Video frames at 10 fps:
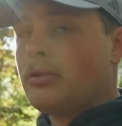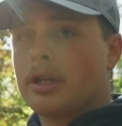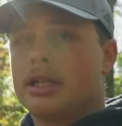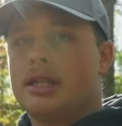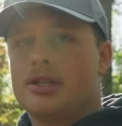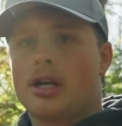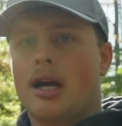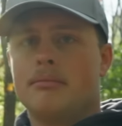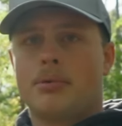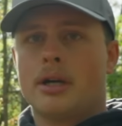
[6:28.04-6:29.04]
throw a good tee
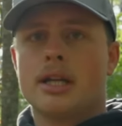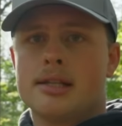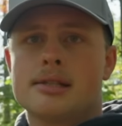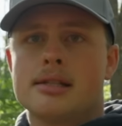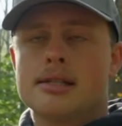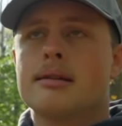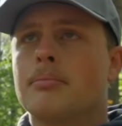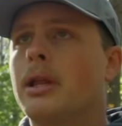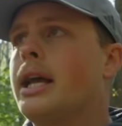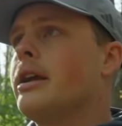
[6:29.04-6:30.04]
shot, birdie is, is in play